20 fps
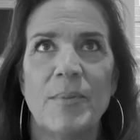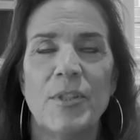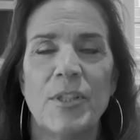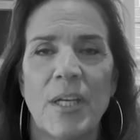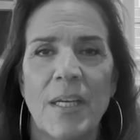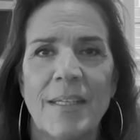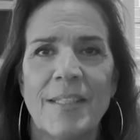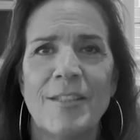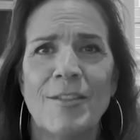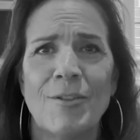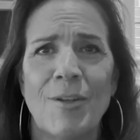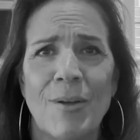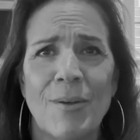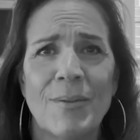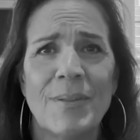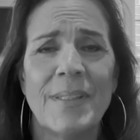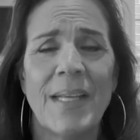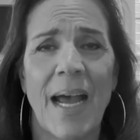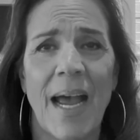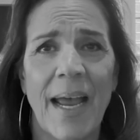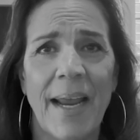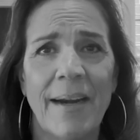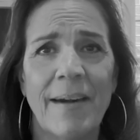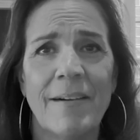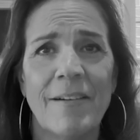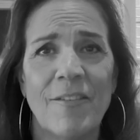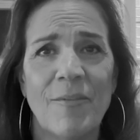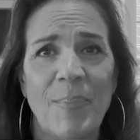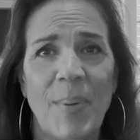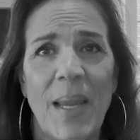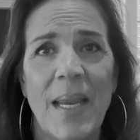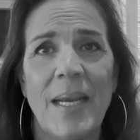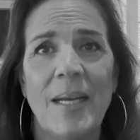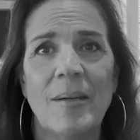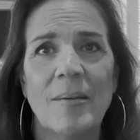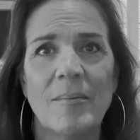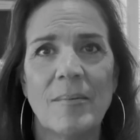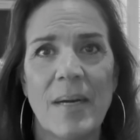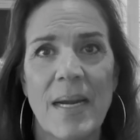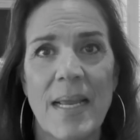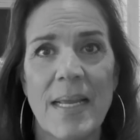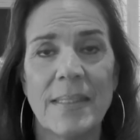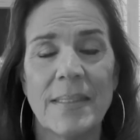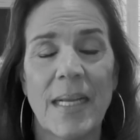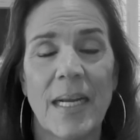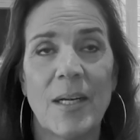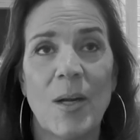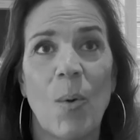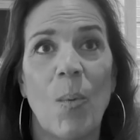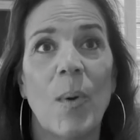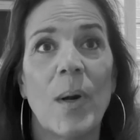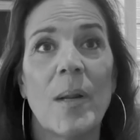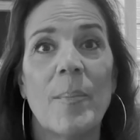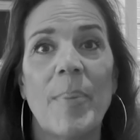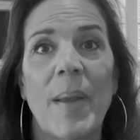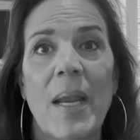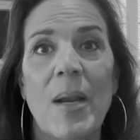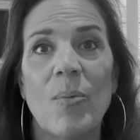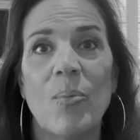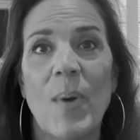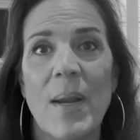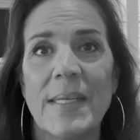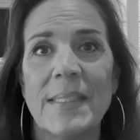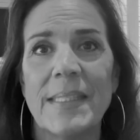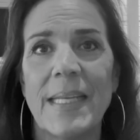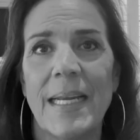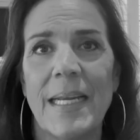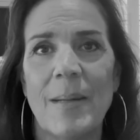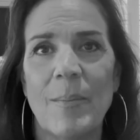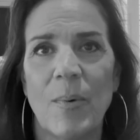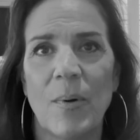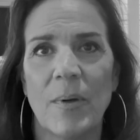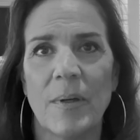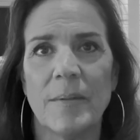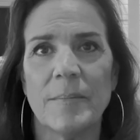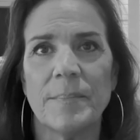just so tired of paying rent, I don't want to pay rent anymore.